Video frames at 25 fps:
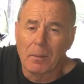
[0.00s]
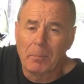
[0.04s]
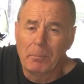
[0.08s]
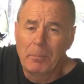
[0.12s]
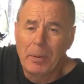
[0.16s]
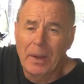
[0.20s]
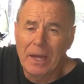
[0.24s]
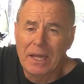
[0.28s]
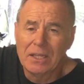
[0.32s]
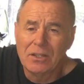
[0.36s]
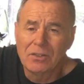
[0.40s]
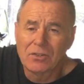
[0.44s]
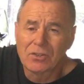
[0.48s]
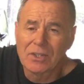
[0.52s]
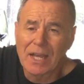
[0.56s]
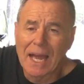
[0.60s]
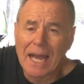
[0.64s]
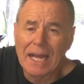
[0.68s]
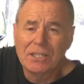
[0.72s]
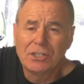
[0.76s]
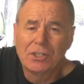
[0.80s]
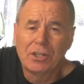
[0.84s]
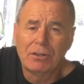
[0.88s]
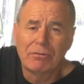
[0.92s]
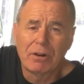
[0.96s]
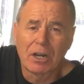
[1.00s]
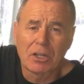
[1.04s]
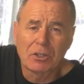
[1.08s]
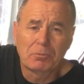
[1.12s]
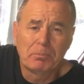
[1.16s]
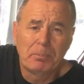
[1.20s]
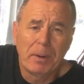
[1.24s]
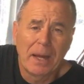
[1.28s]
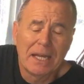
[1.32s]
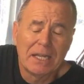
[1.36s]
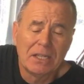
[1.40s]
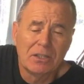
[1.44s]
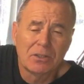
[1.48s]
paints, anti-rust
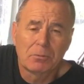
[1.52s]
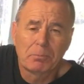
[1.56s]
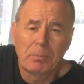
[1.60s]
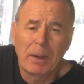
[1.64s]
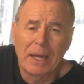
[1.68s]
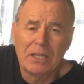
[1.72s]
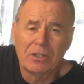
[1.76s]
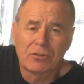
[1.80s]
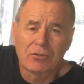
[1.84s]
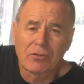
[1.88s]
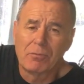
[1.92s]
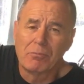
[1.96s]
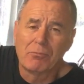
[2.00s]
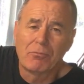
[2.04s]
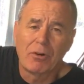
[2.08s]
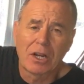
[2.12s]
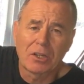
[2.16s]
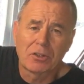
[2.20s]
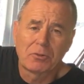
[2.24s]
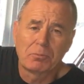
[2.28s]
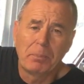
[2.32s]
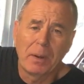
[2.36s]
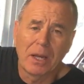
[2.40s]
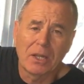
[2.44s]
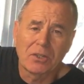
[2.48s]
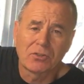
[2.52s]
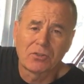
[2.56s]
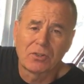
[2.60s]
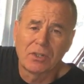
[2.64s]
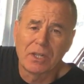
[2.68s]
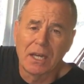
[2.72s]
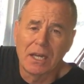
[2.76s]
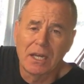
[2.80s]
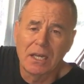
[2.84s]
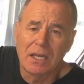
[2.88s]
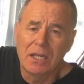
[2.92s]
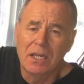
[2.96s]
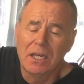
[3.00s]
paints from
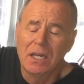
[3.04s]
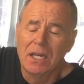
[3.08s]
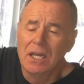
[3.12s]
Rustbuster.